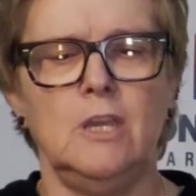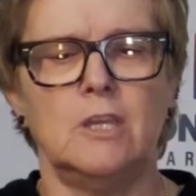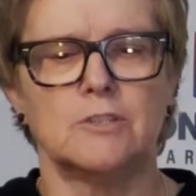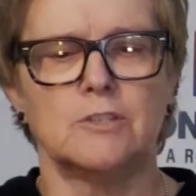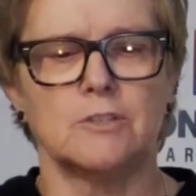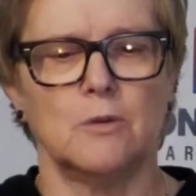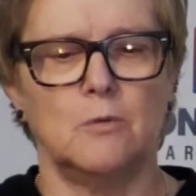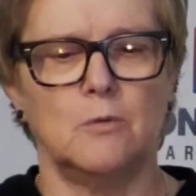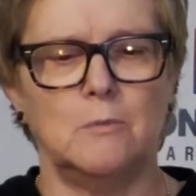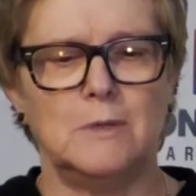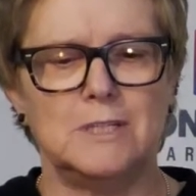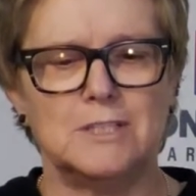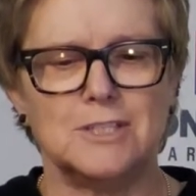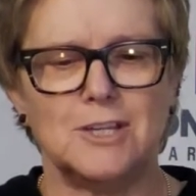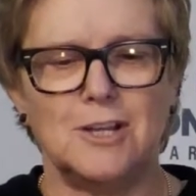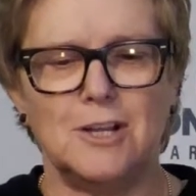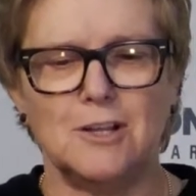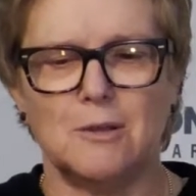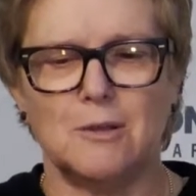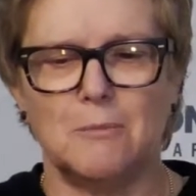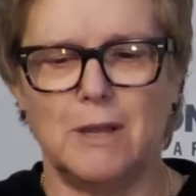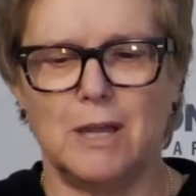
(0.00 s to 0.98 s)
So when we
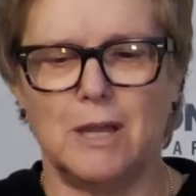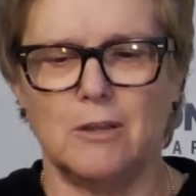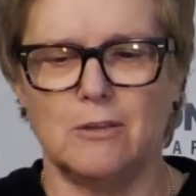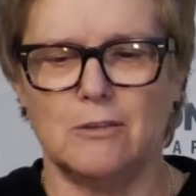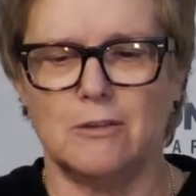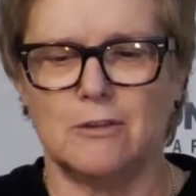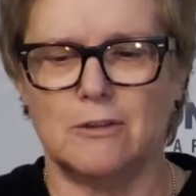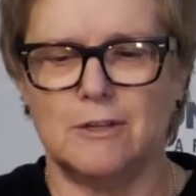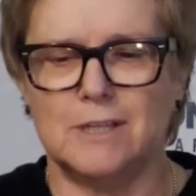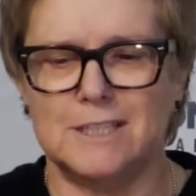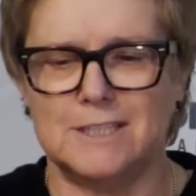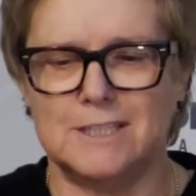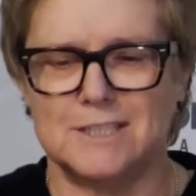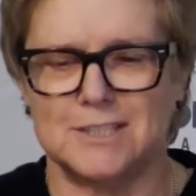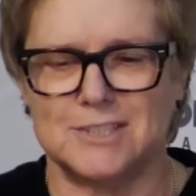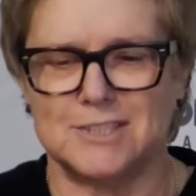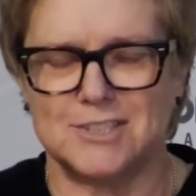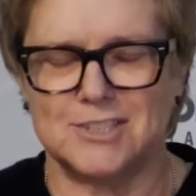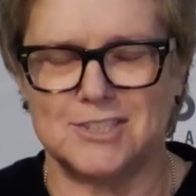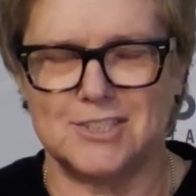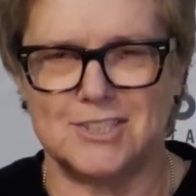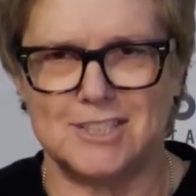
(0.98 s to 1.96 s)
talk about learning to
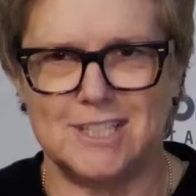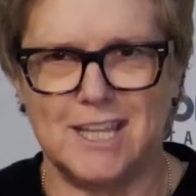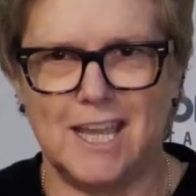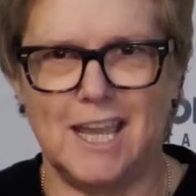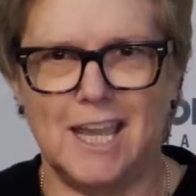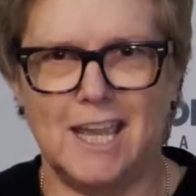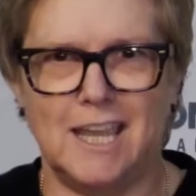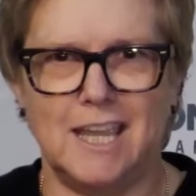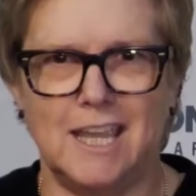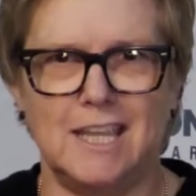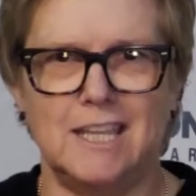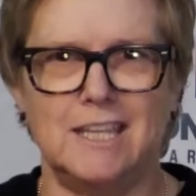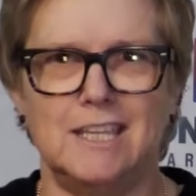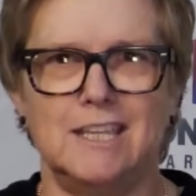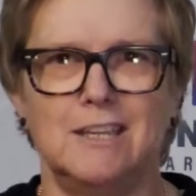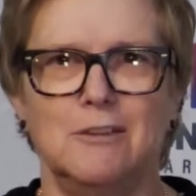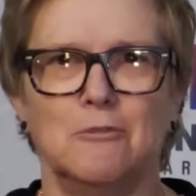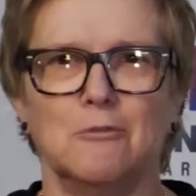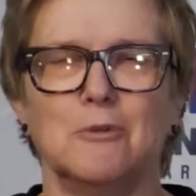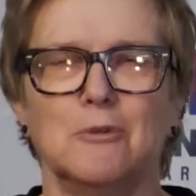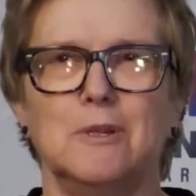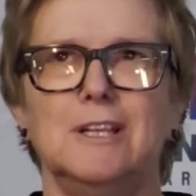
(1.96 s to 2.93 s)
stay,
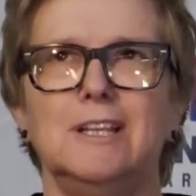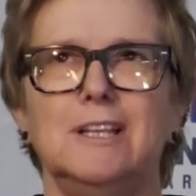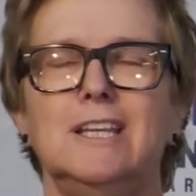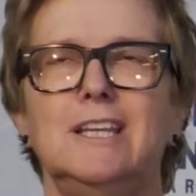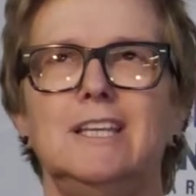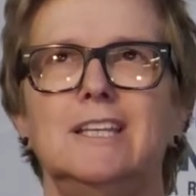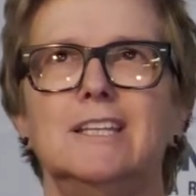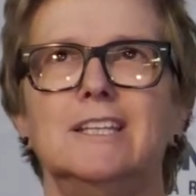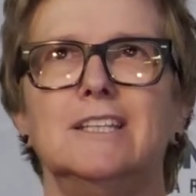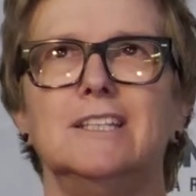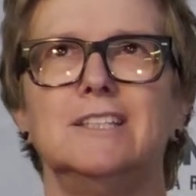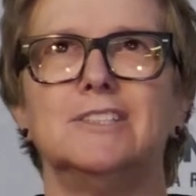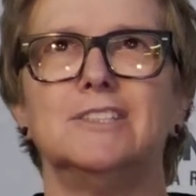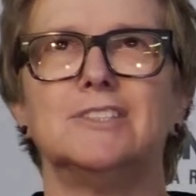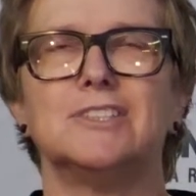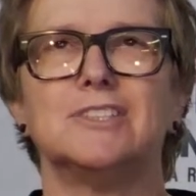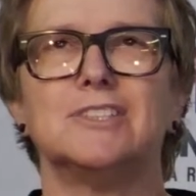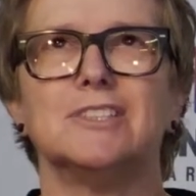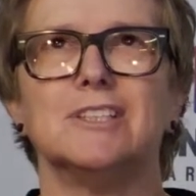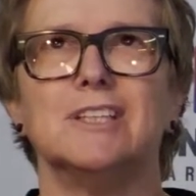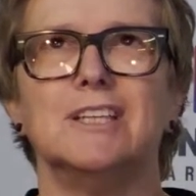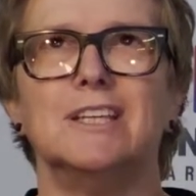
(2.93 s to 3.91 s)
it really
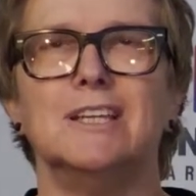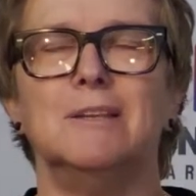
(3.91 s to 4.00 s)
is,